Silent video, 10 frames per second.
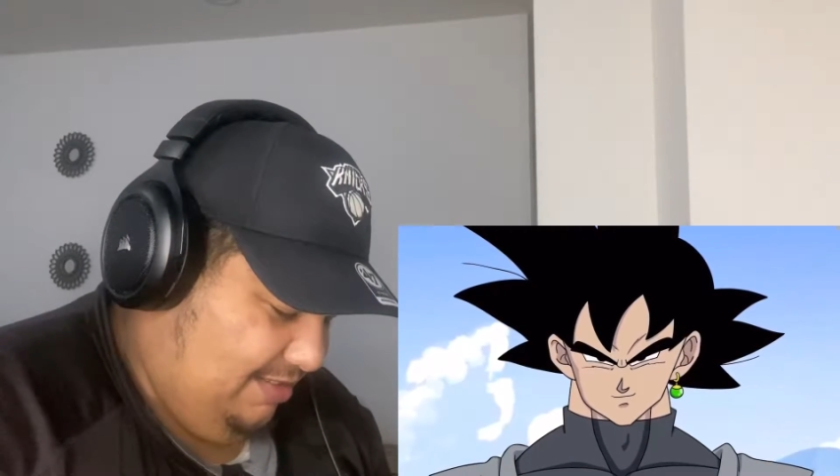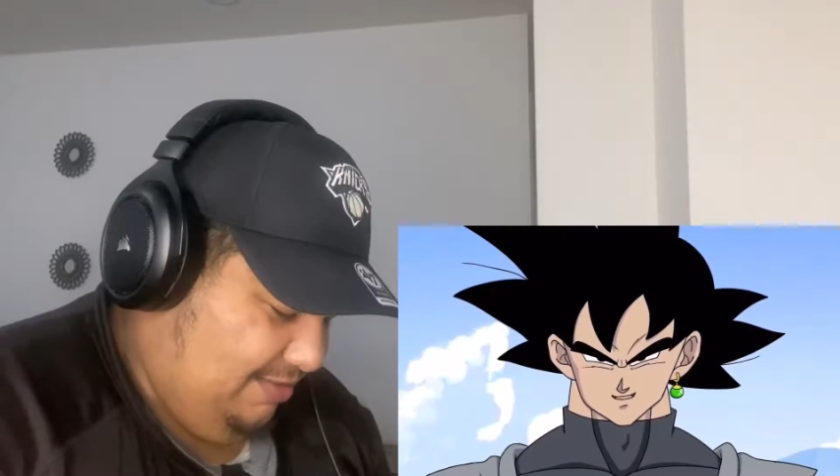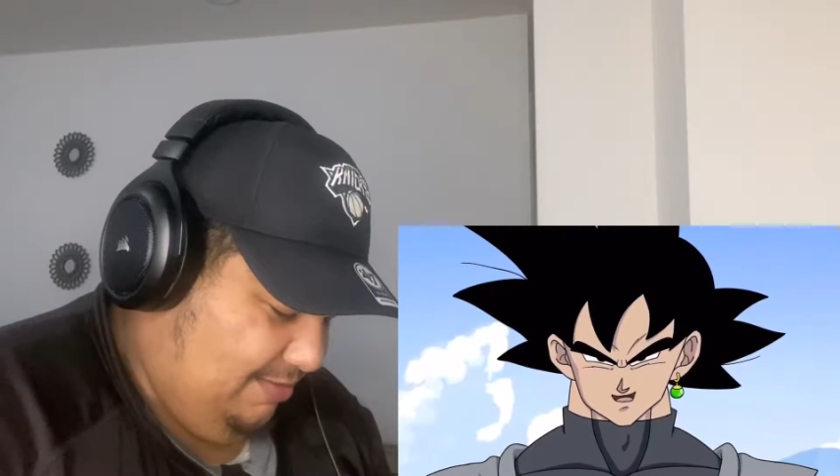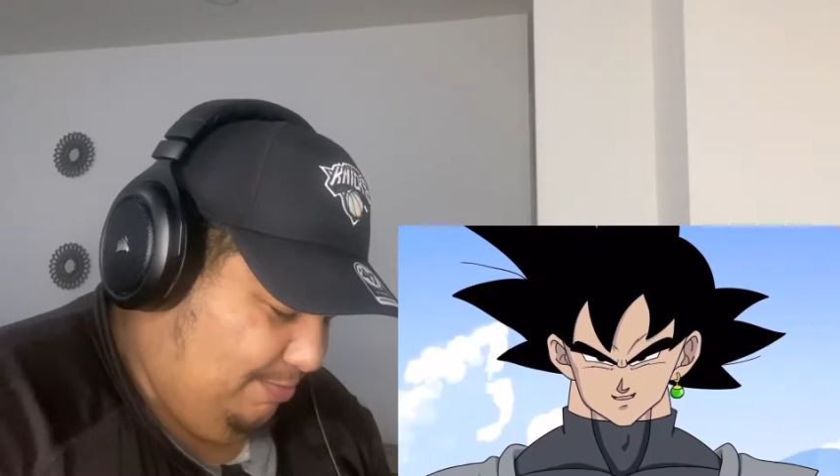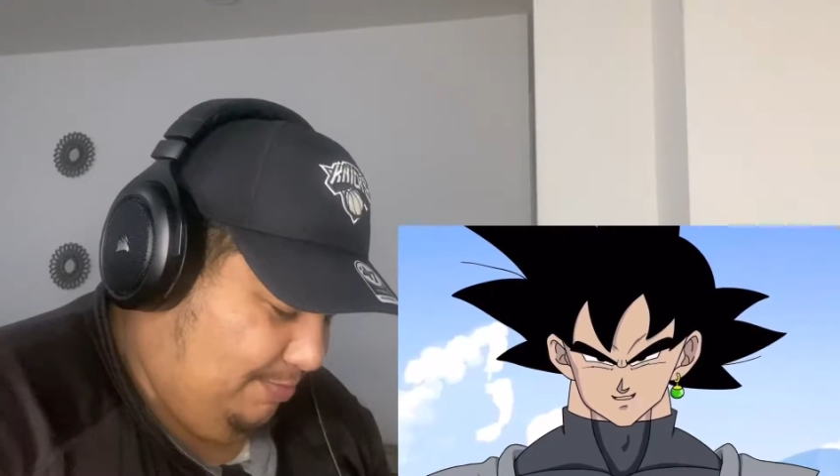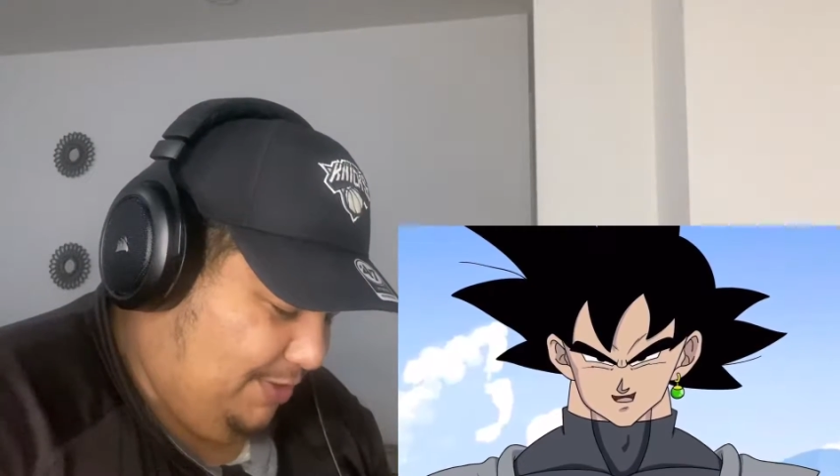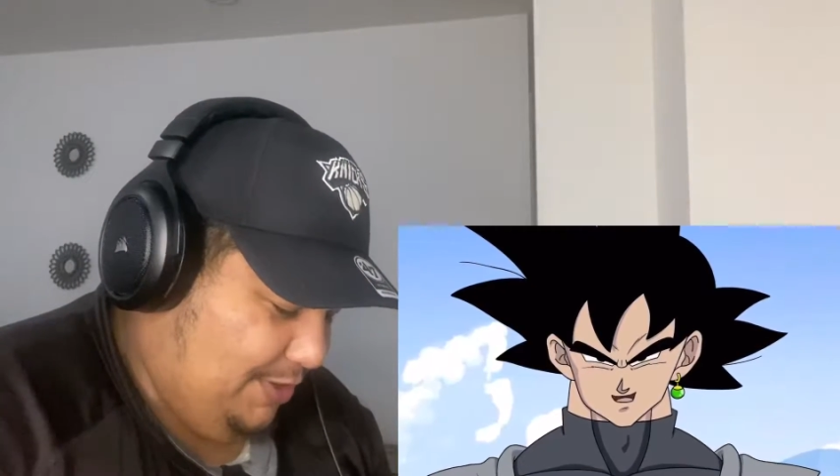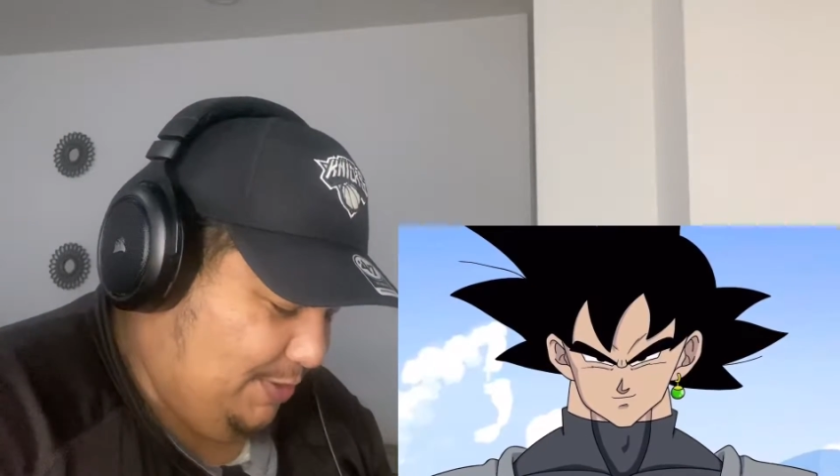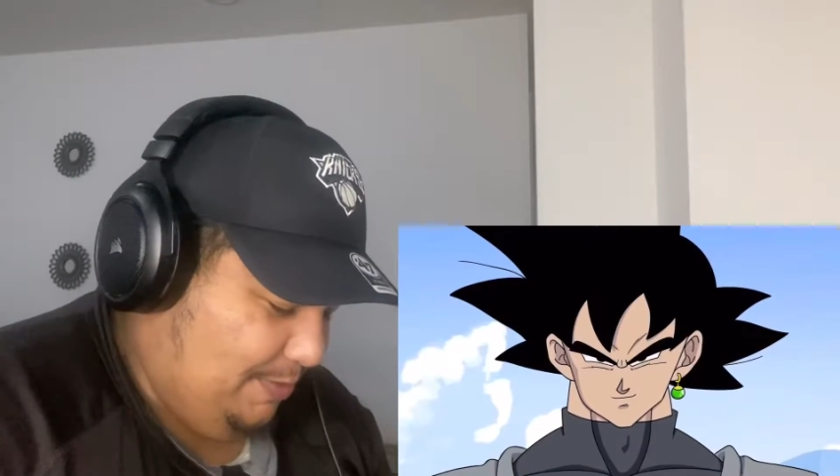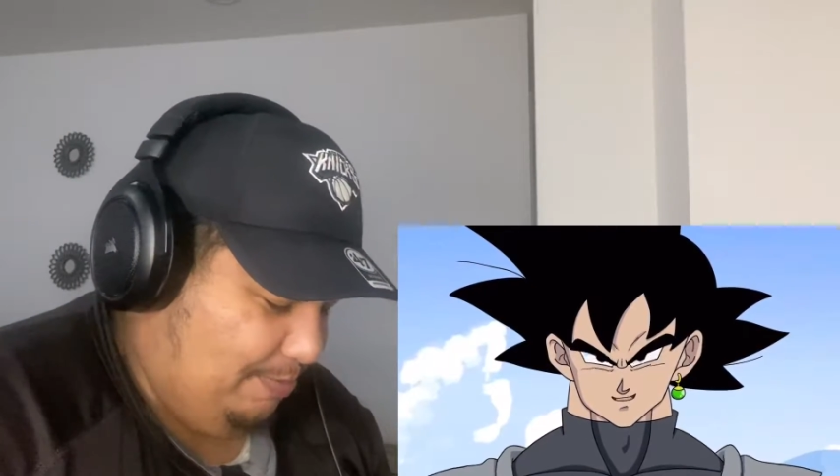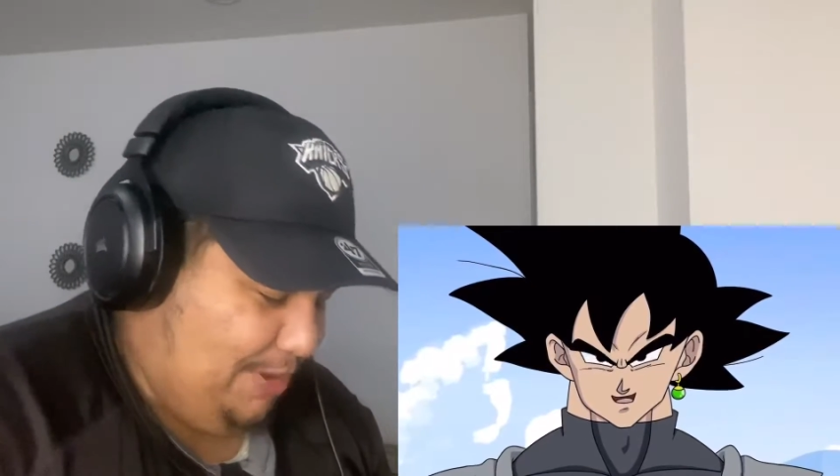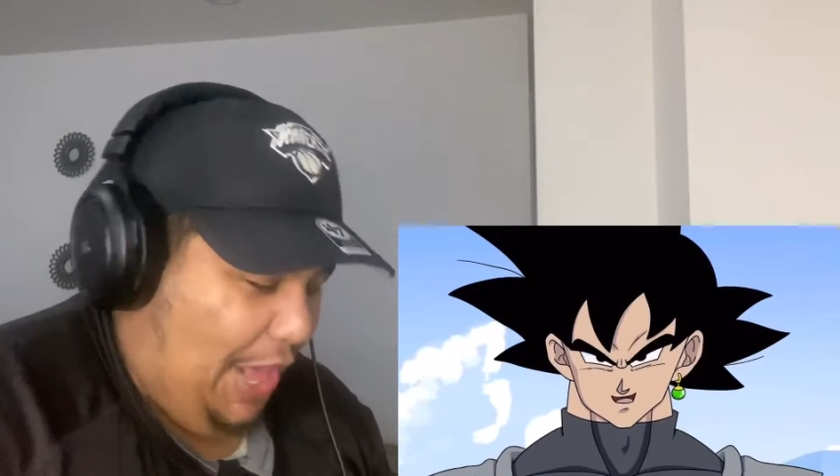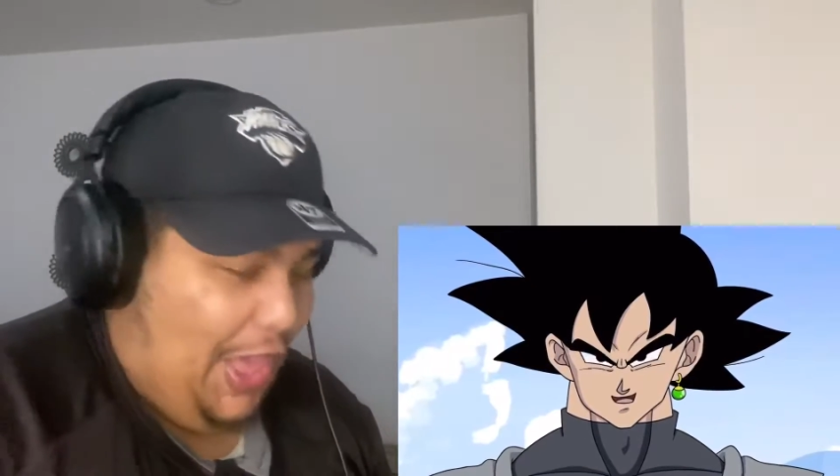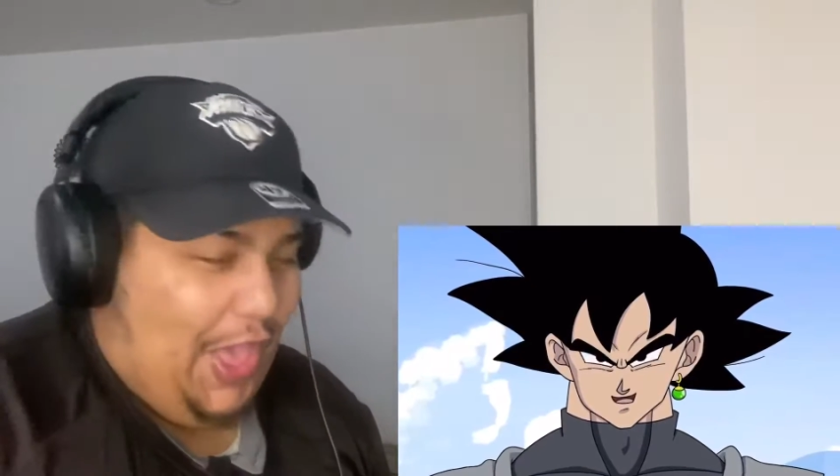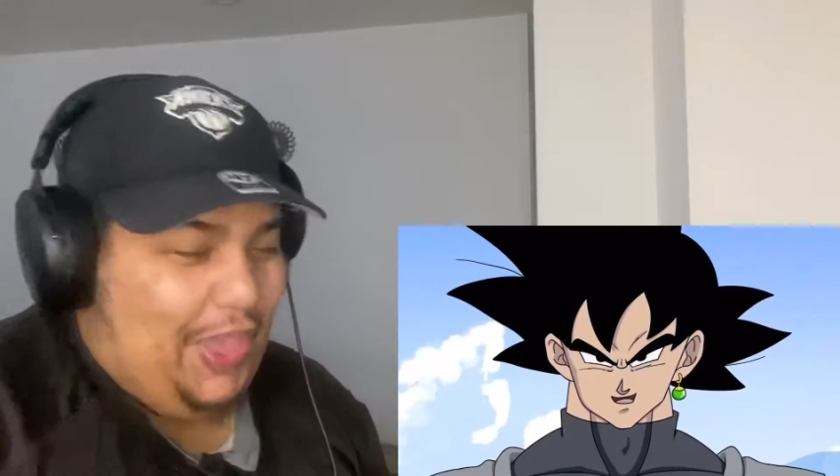Goku
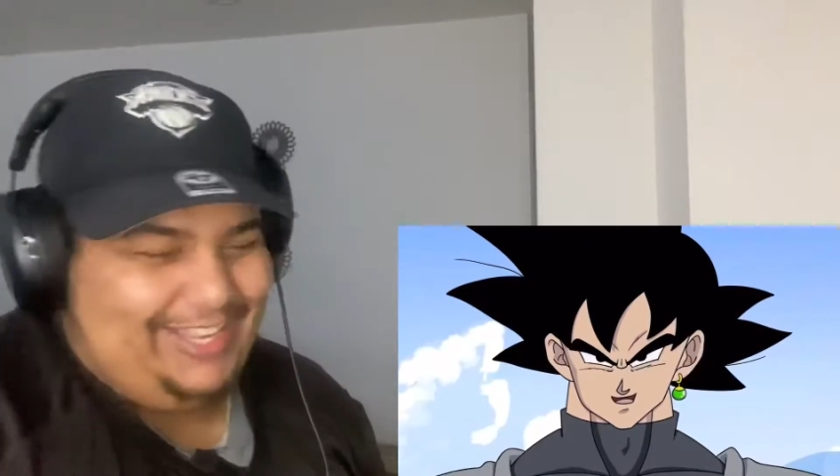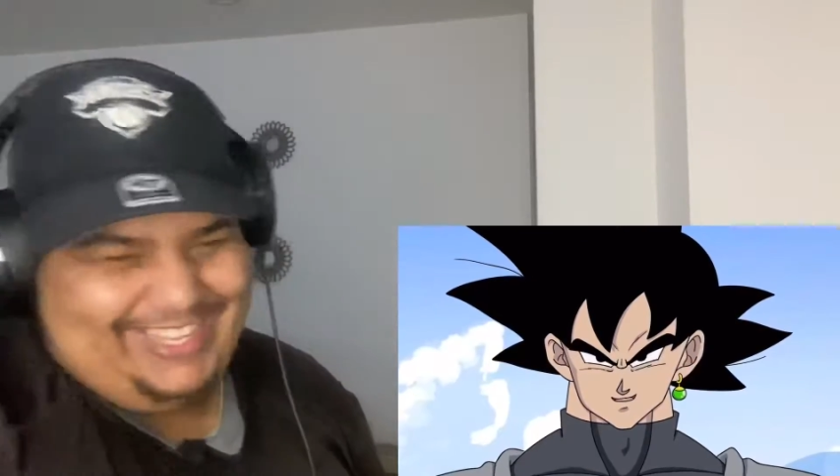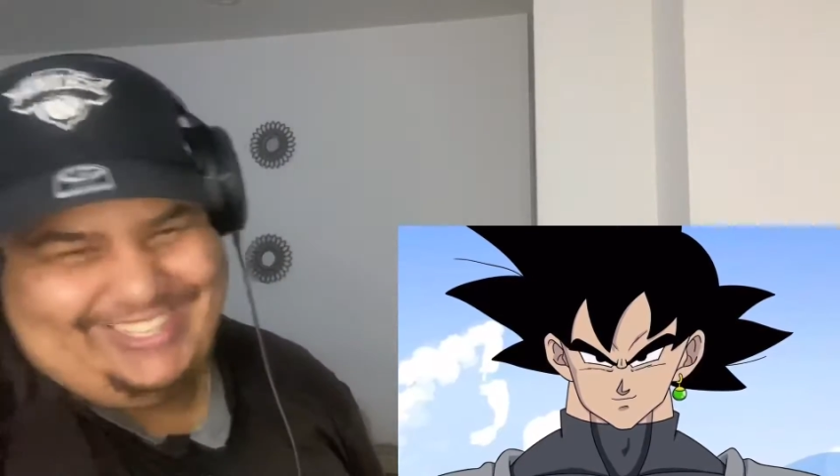Black.